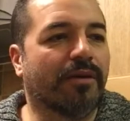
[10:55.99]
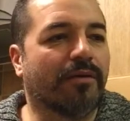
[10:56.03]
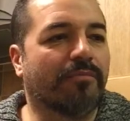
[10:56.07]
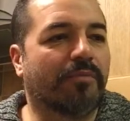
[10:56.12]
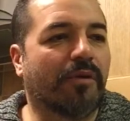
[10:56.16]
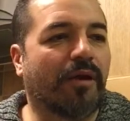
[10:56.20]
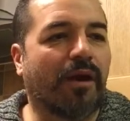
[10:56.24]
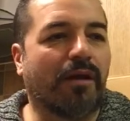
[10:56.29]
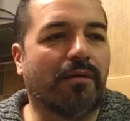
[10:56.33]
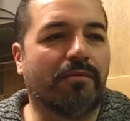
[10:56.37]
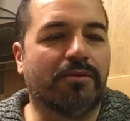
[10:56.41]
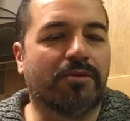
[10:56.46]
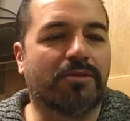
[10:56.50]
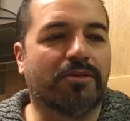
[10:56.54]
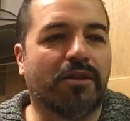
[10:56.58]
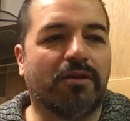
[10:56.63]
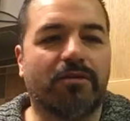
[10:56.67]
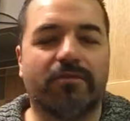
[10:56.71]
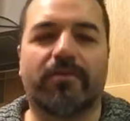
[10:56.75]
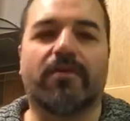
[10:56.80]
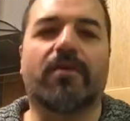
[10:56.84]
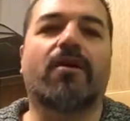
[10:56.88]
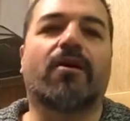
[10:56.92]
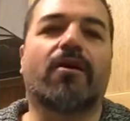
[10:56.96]
but I was
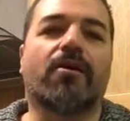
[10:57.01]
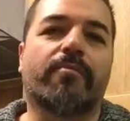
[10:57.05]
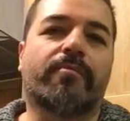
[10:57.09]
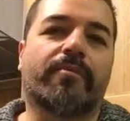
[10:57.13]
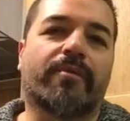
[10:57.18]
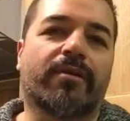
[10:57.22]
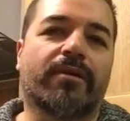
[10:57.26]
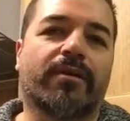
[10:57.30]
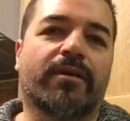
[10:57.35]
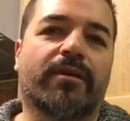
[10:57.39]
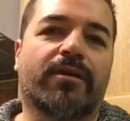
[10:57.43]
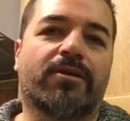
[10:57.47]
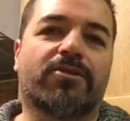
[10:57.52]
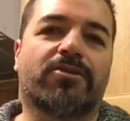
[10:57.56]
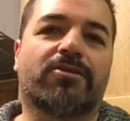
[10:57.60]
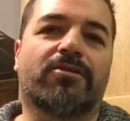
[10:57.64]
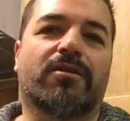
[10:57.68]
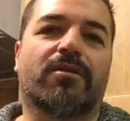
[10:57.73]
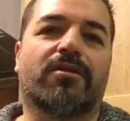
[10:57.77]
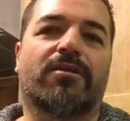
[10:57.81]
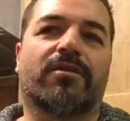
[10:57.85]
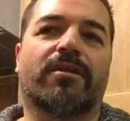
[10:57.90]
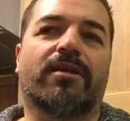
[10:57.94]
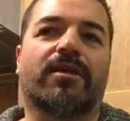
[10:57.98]
over hyper, and I
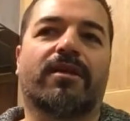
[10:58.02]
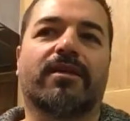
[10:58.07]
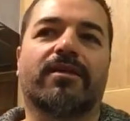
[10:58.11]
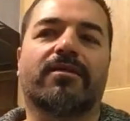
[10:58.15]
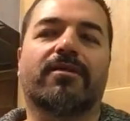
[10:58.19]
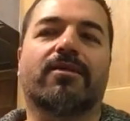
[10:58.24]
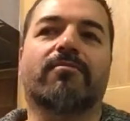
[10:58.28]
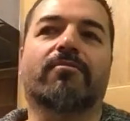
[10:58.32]
started thinking,